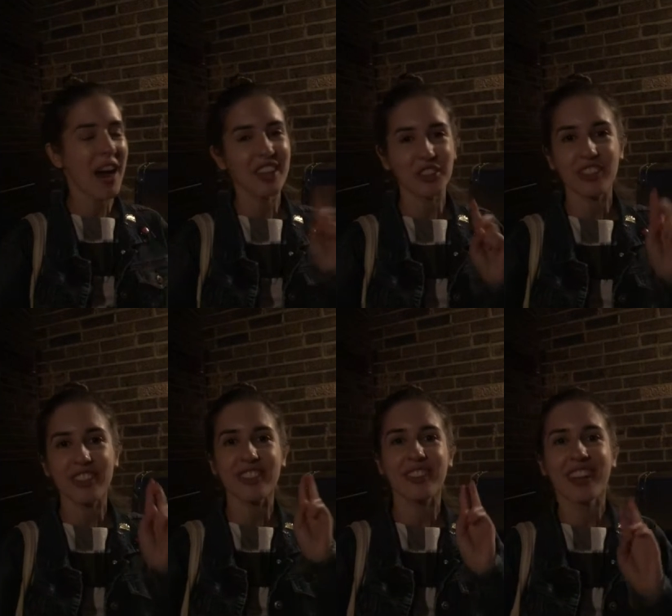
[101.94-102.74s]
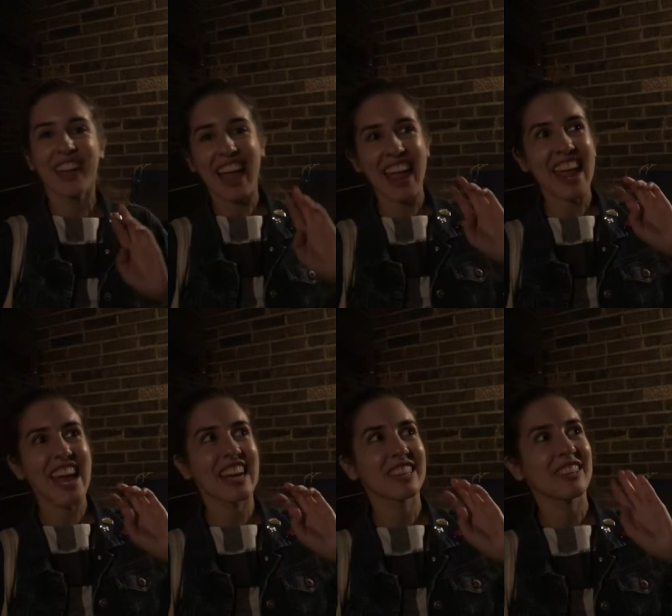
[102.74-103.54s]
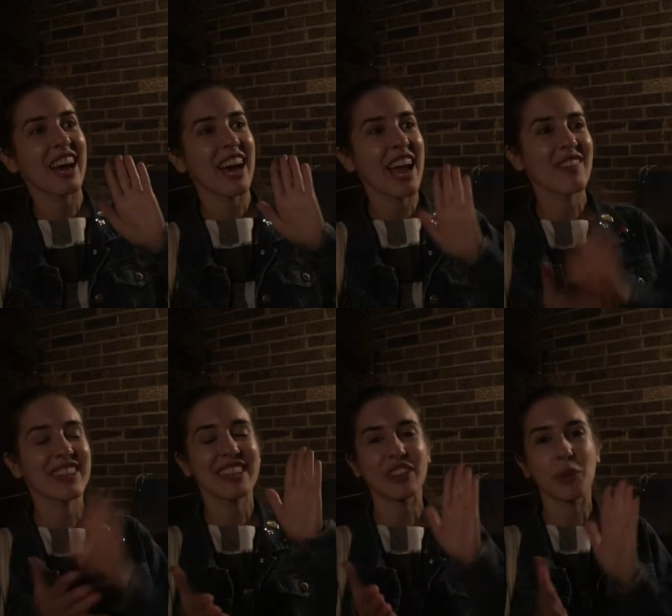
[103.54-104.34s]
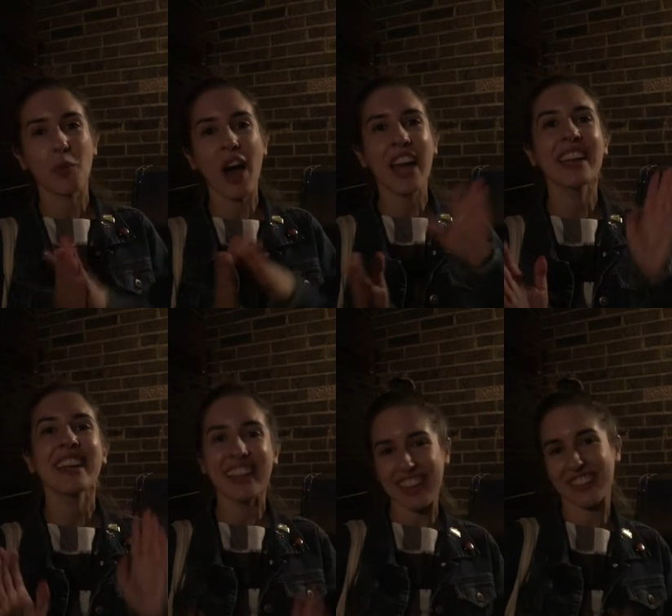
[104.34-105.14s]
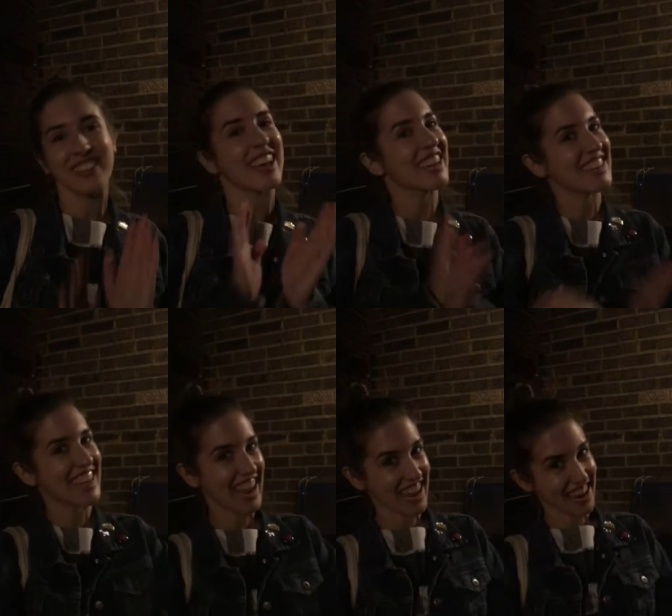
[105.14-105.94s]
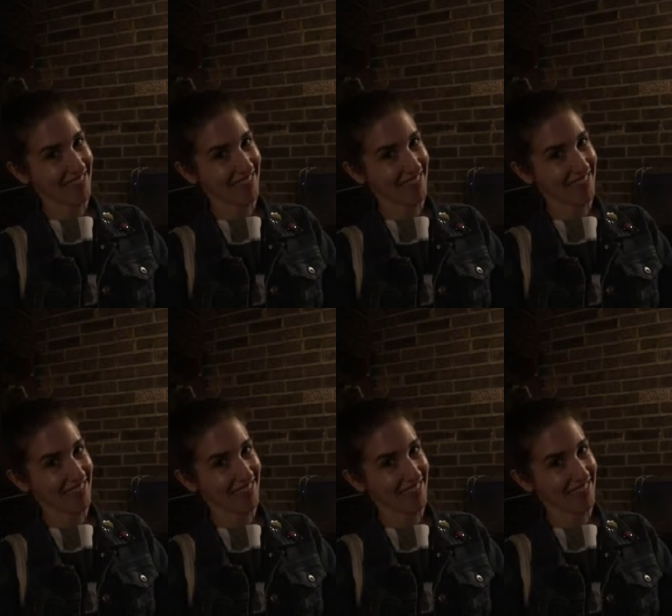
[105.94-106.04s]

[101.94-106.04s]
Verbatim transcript: apologies, and uh, have at least one kiss a day.